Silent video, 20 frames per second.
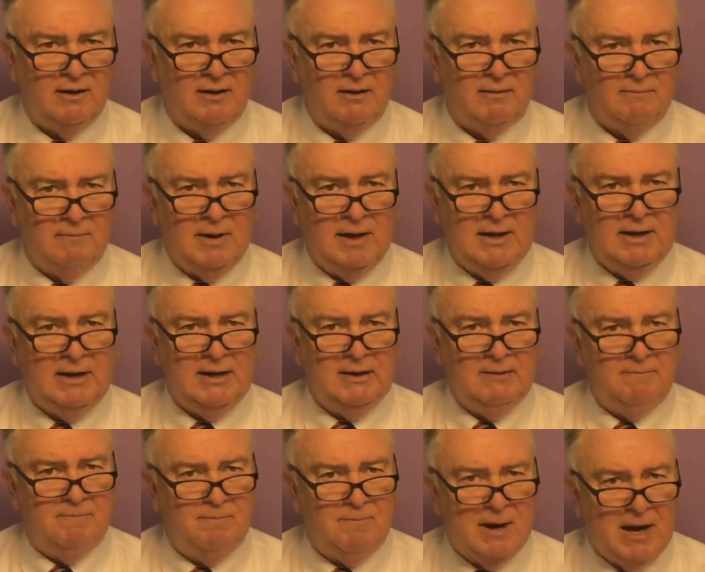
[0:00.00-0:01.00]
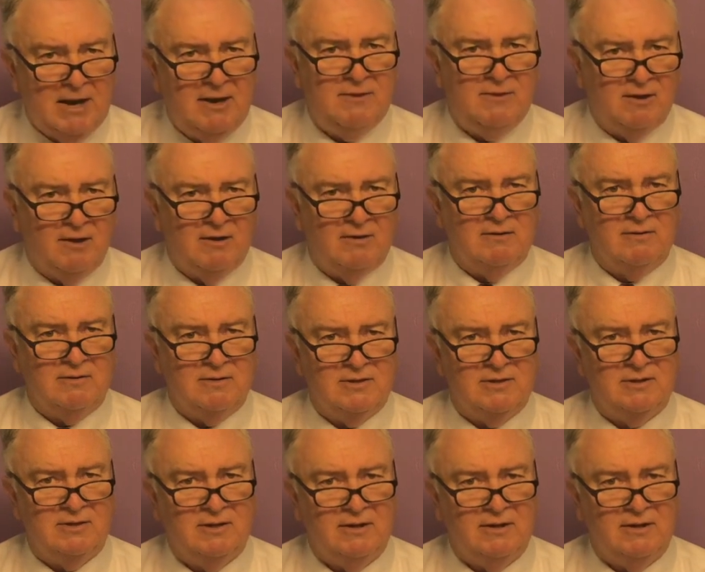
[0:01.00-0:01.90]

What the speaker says: meaning pathos,